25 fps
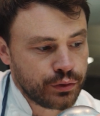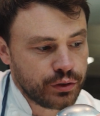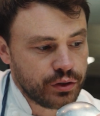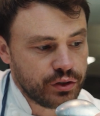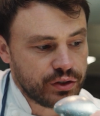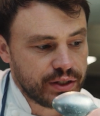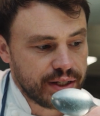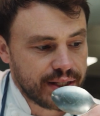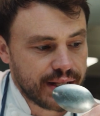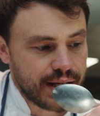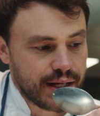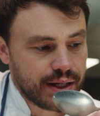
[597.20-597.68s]

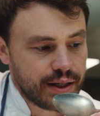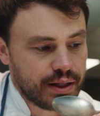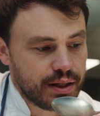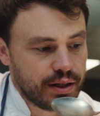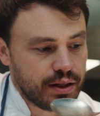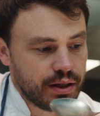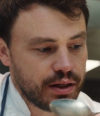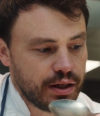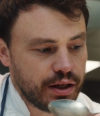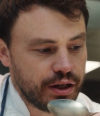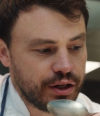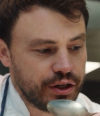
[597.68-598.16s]
See that?
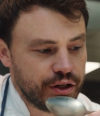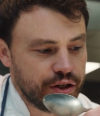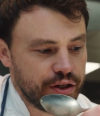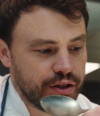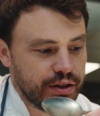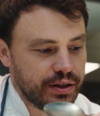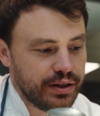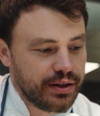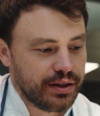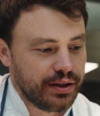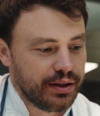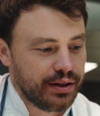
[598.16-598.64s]
And
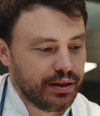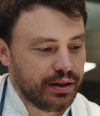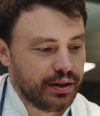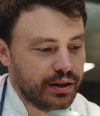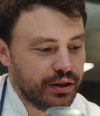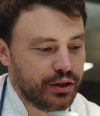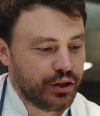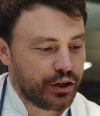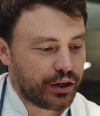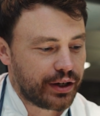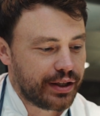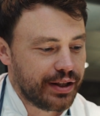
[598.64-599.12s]

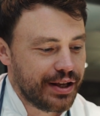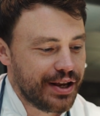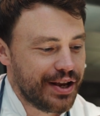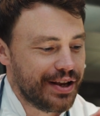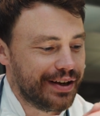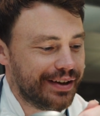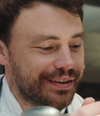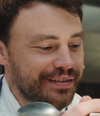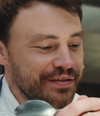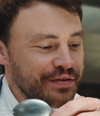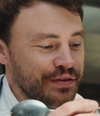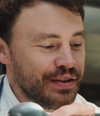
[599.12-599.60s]
look,
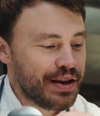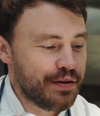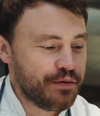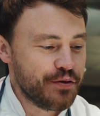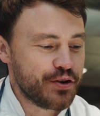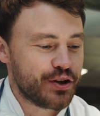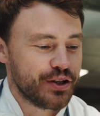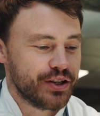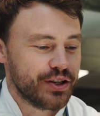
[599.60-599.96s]
if you